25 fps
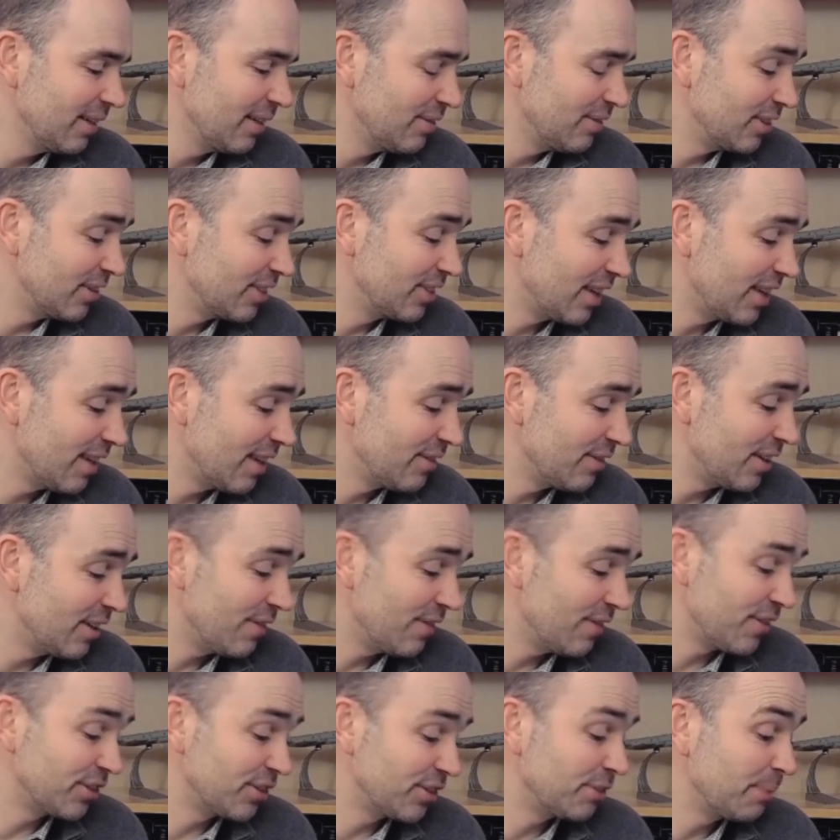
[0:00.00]
Verse 11,
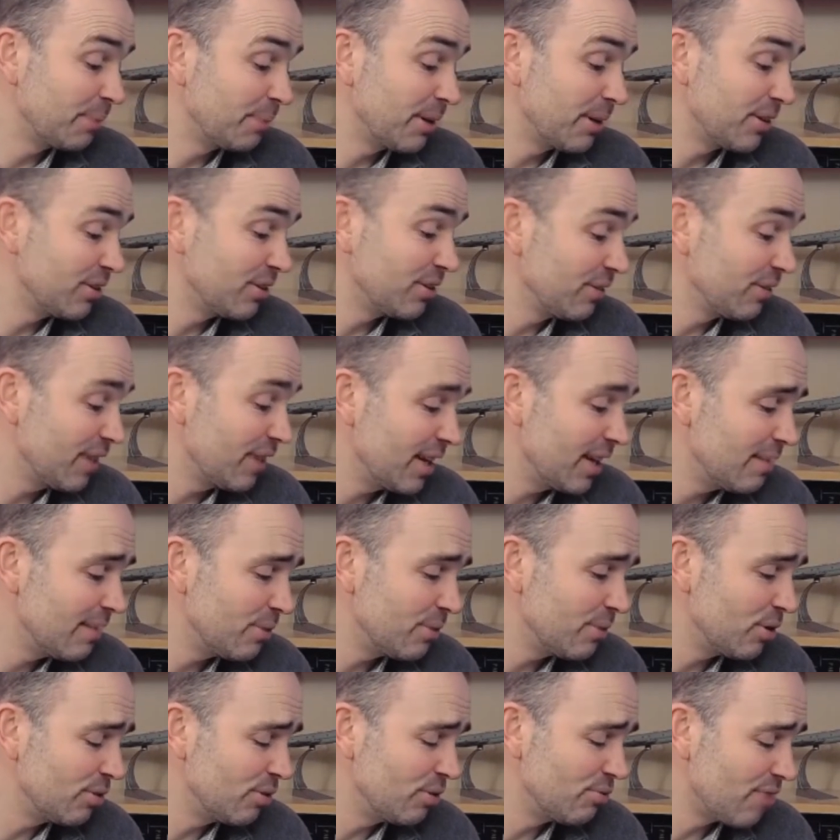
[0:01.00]
"If the Spirit of
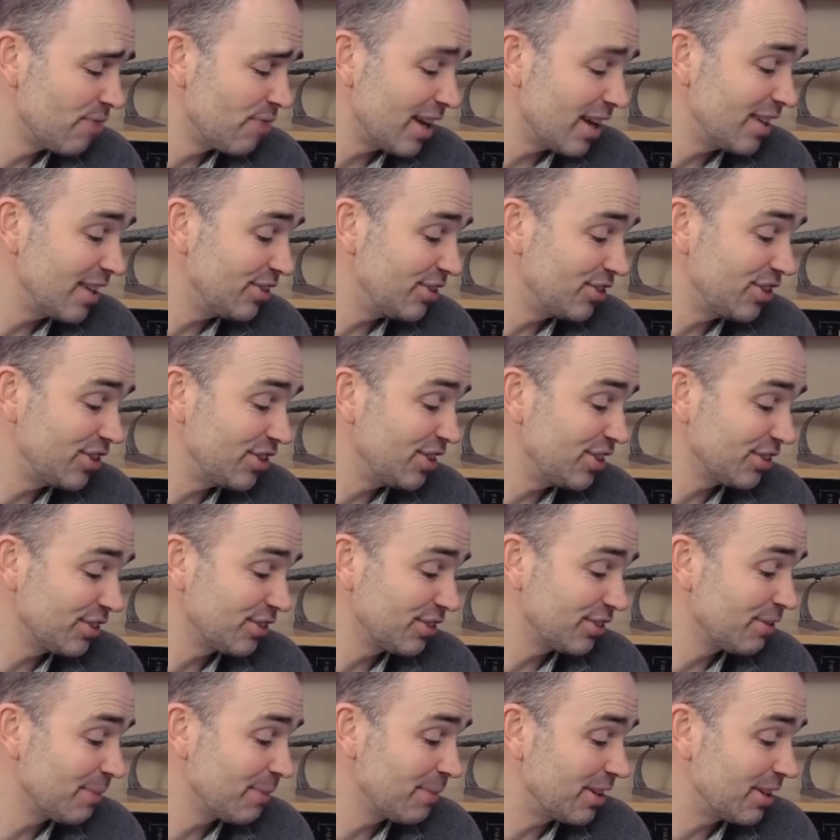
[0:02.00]
Him who raised
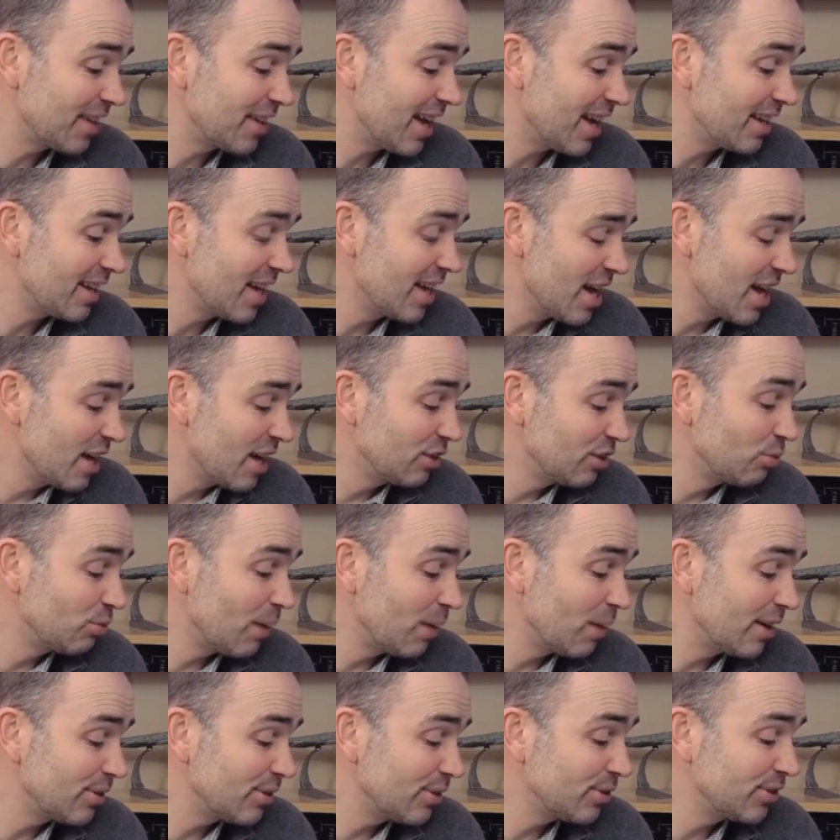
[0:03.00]
Jesus from the dead
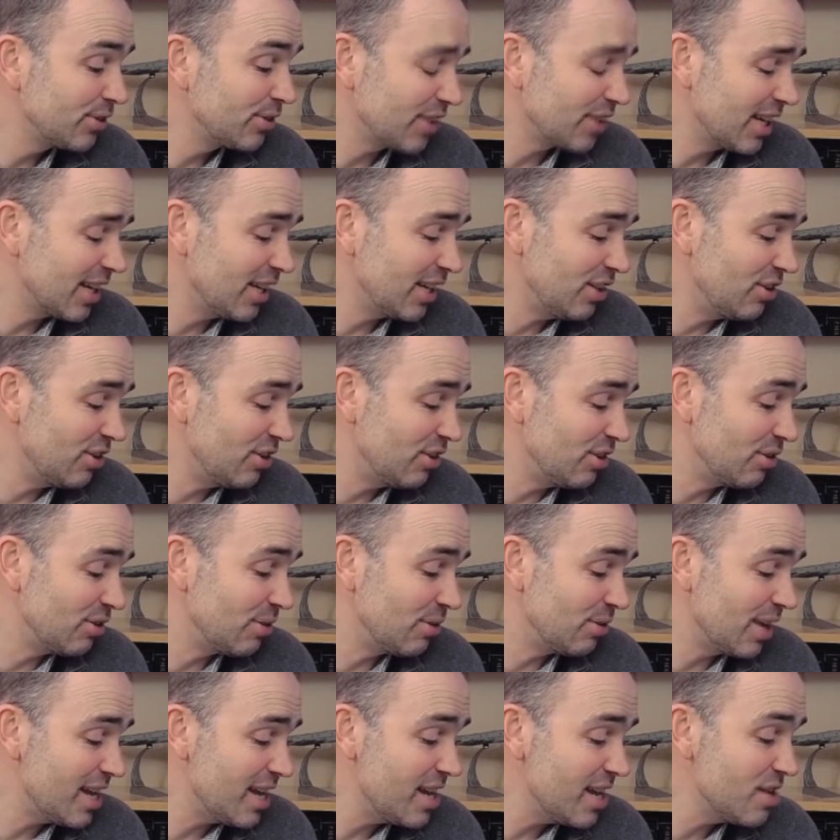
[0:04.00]
dwells in
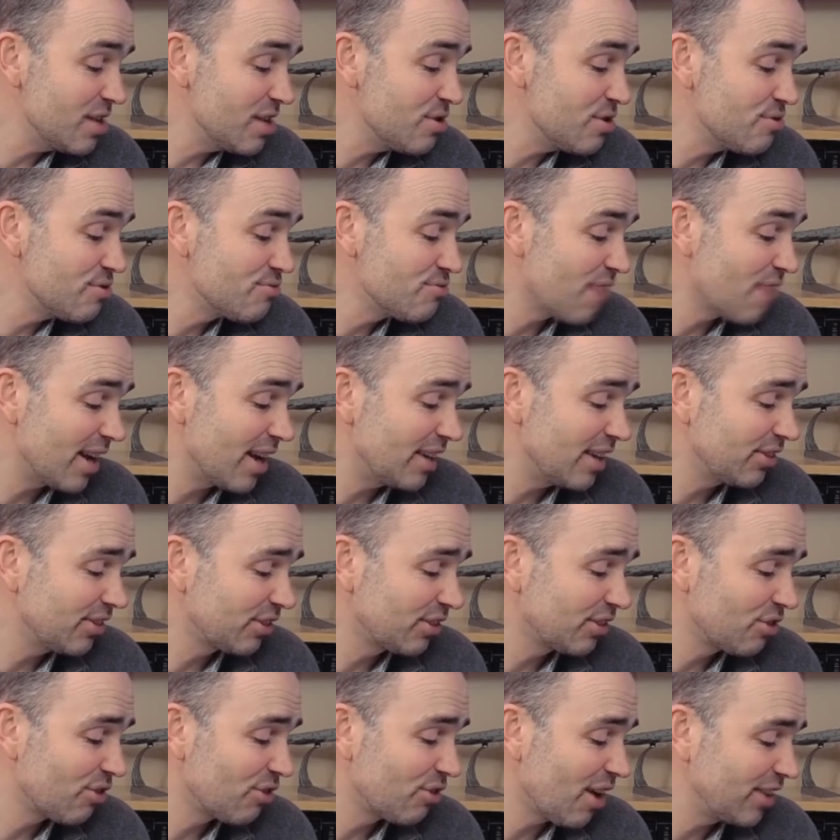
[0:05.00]
you, He who
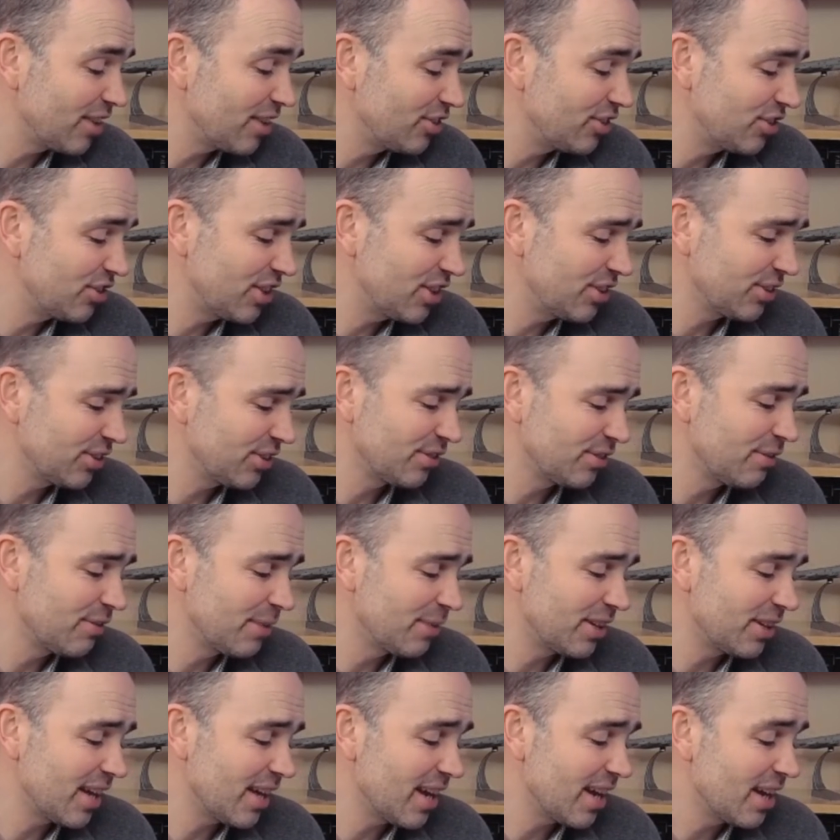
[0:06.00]
raised Christ Jesus from
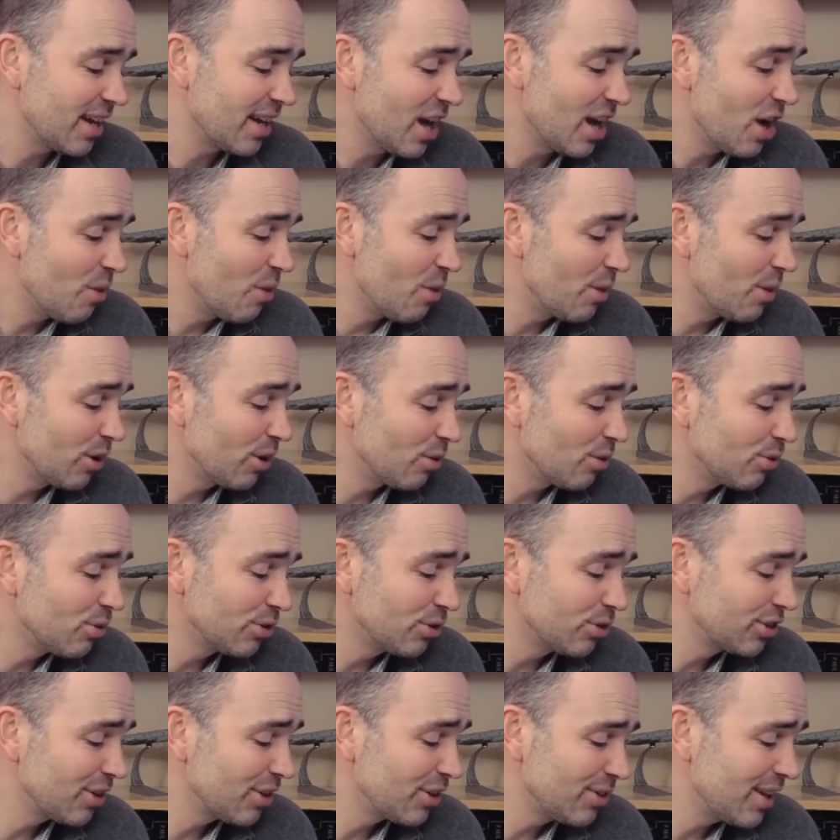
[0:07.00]
the dead will
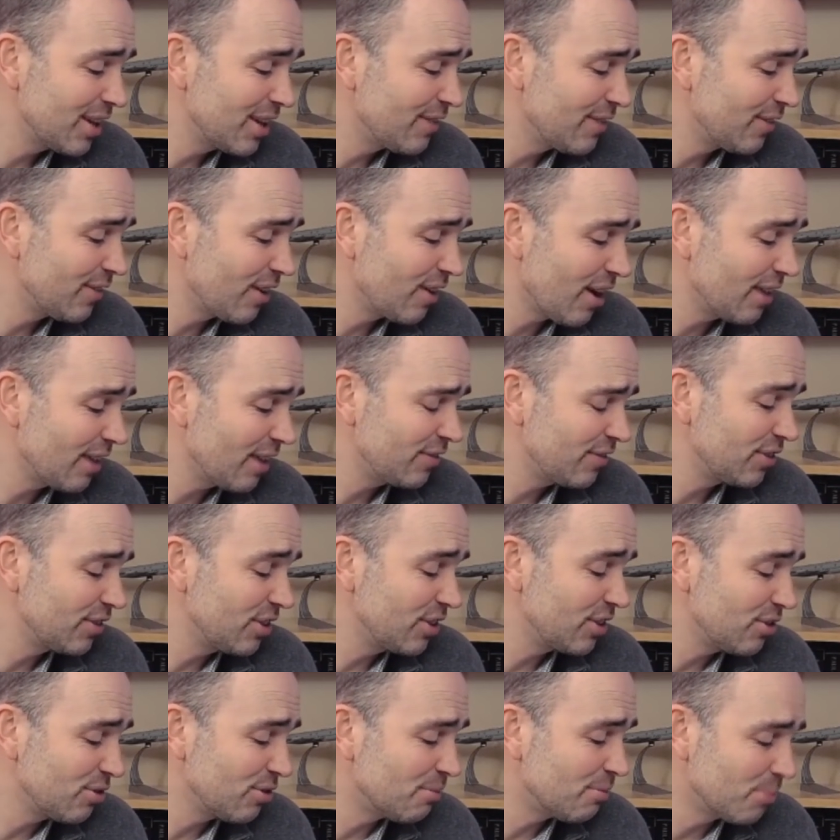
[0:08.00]
also give life
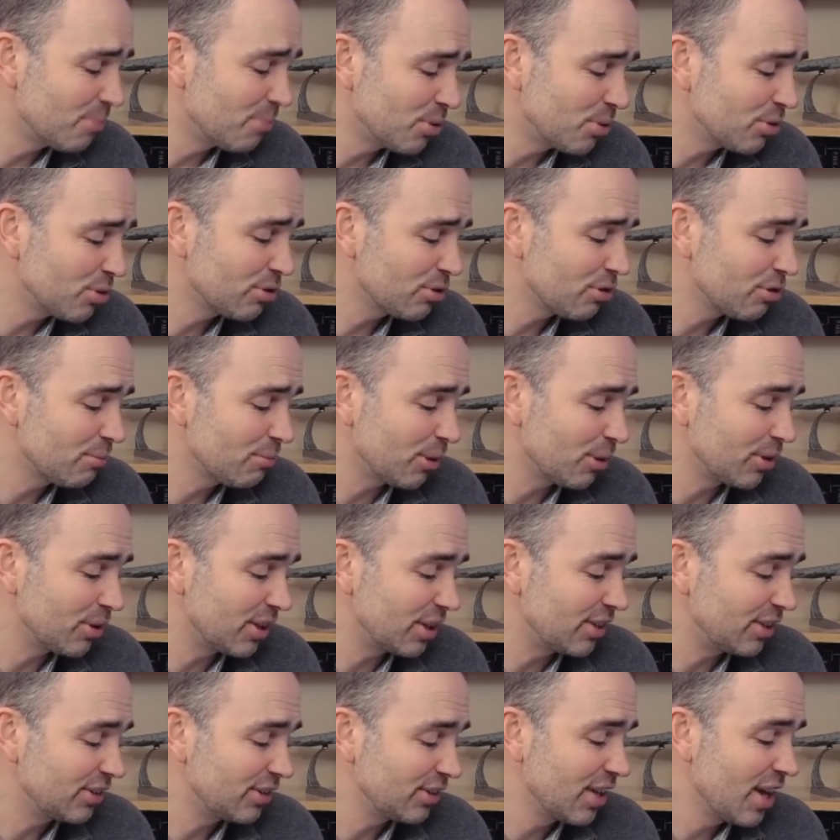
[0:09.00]
to your mortal
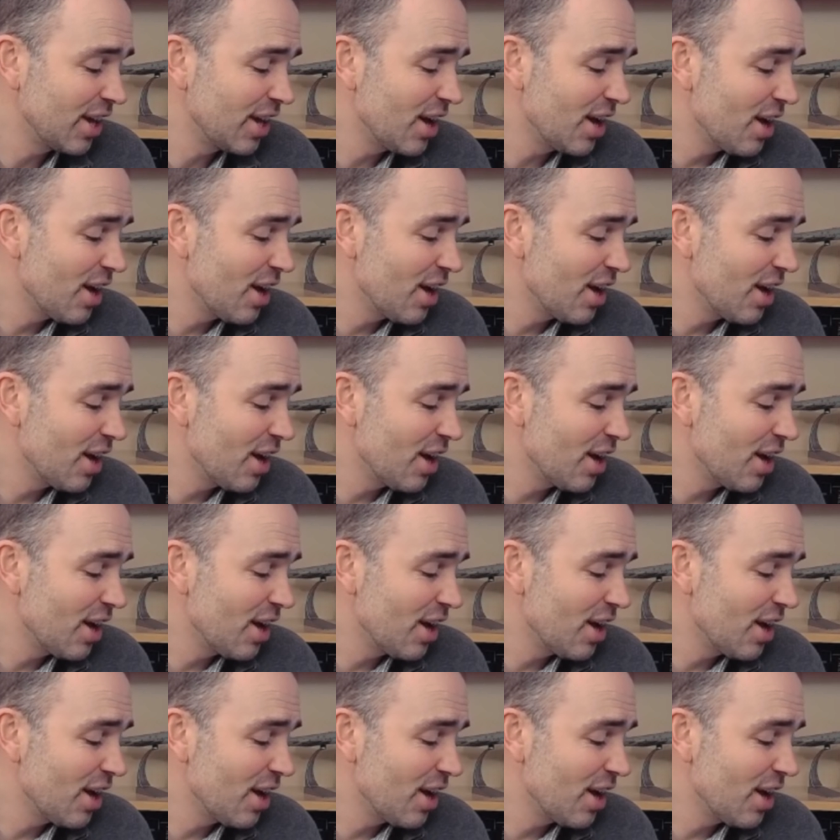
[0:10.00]
bodies